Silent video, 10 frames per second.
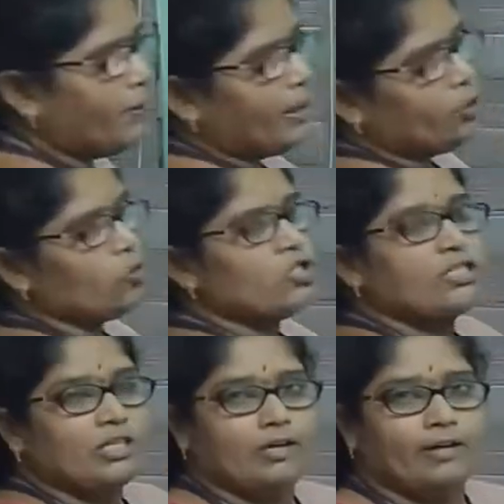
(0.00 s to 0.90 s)
be
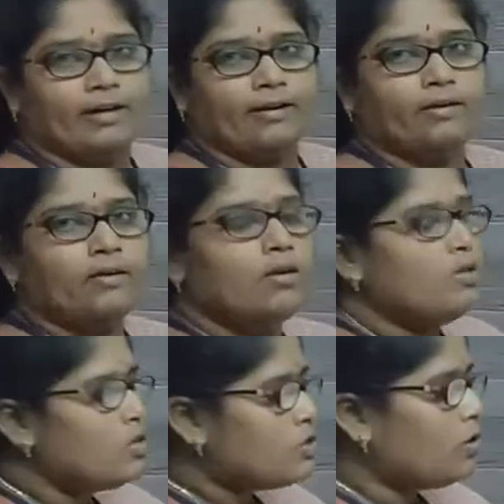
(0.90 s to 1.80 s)
used children.
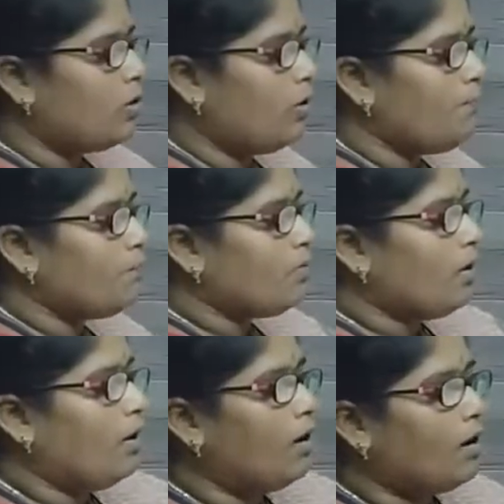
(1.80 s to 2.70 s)
So
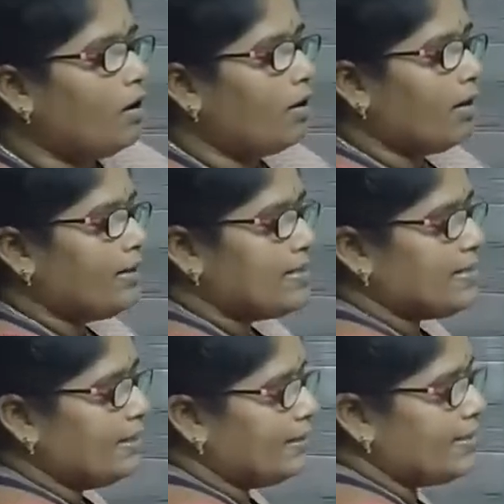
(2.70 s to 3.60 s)
in the
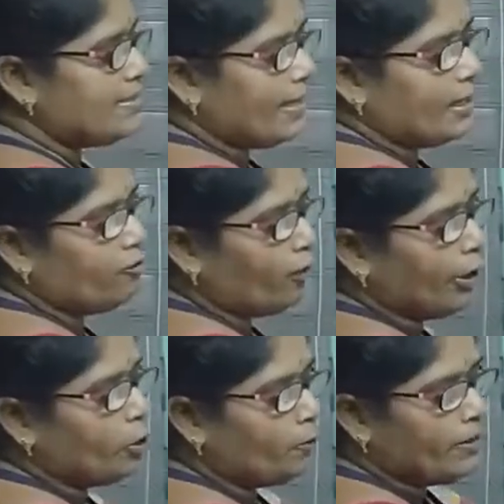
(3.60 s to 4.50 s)
sentence any
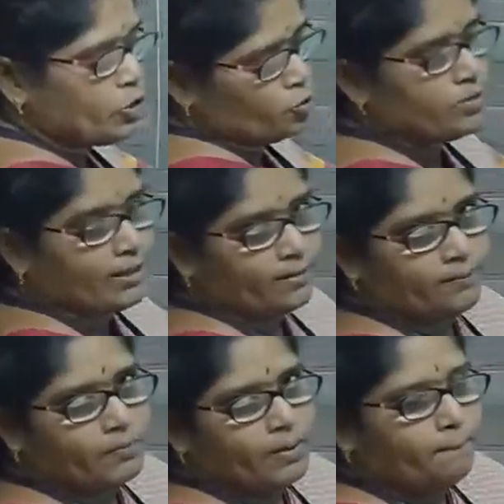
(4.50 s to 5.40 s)
one to be
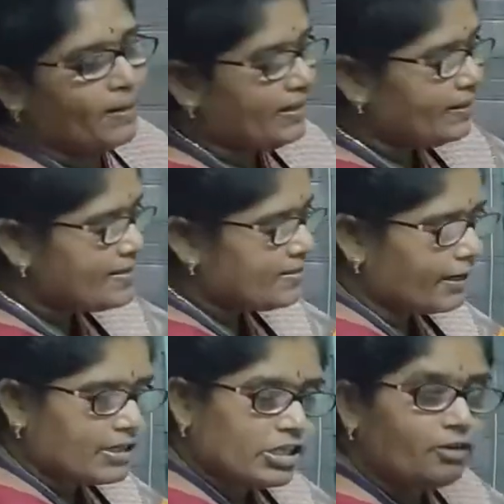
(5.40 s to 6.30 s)
chosen. But in the
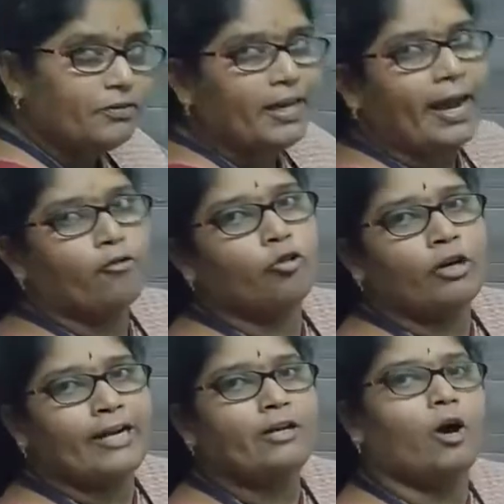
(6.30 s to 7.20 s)
structure we have to
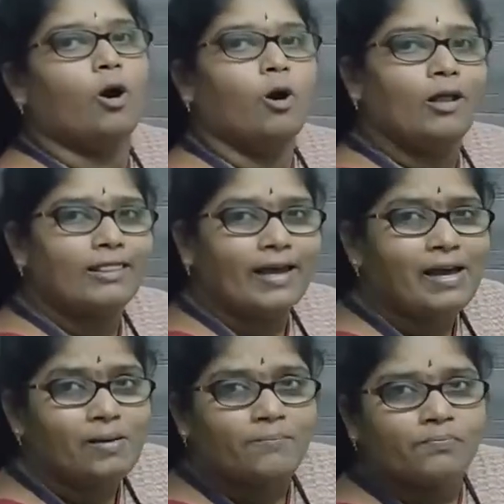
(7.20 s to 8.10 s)
write all
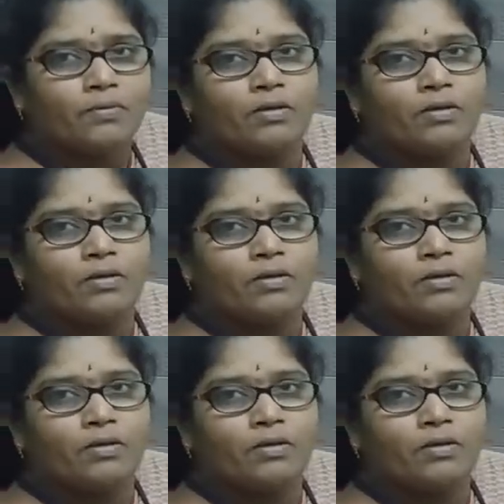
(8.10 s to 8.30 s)
the